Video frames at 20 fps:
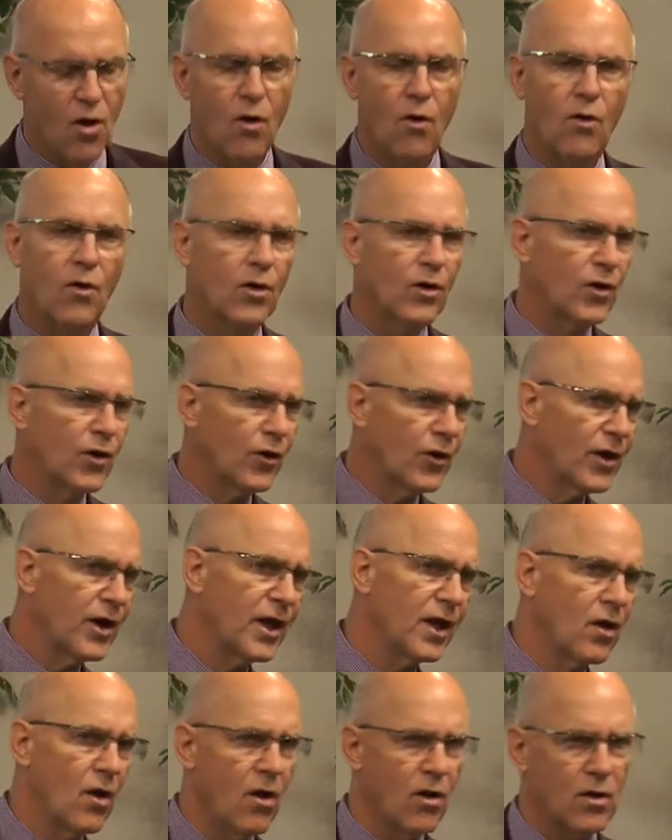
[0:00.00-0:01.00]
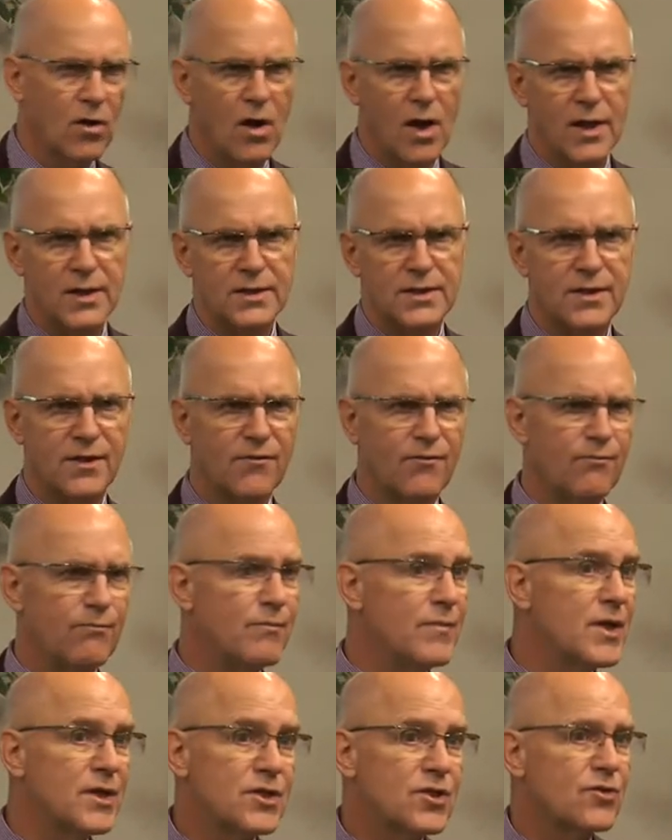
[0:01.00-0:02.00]
or learning all kinds of
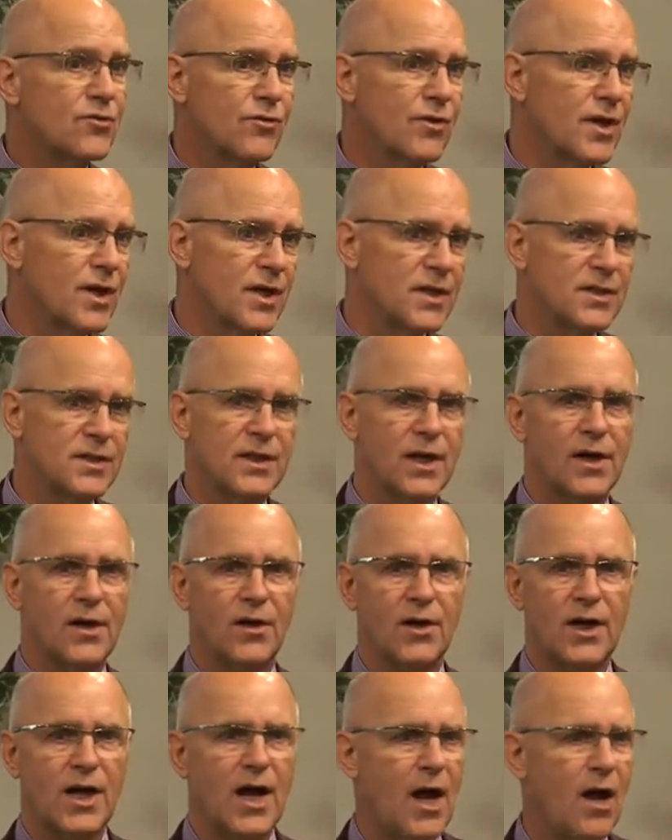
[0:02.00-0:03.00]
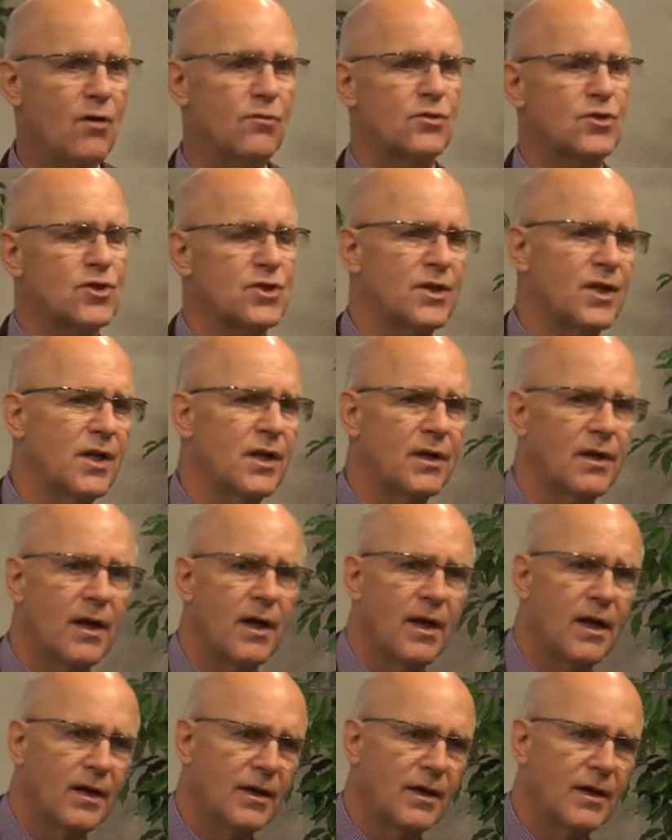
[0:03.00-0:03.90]
mysteries that are couched in